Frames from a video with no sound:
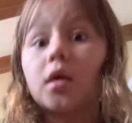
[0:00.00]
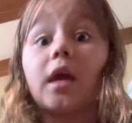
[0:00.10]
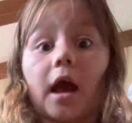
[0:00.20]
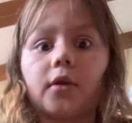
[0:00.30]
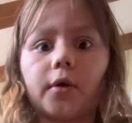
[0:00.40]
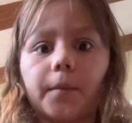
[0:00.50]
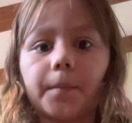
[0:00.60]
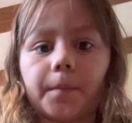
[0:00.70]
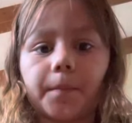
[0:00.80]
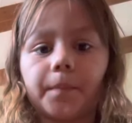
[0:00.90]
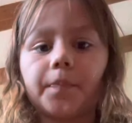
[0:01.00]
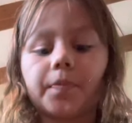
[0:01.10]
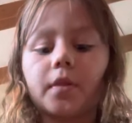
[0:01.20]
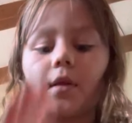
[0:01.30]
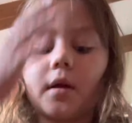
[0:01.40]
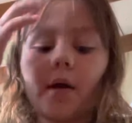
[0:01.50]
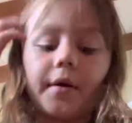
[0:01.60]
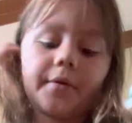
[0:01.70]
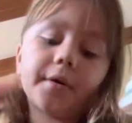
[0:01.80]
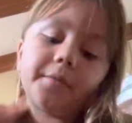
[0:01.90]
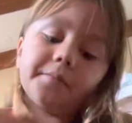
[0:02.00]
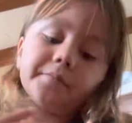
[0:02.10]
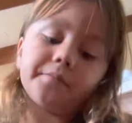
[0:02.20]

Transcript: Yeah, I do. So,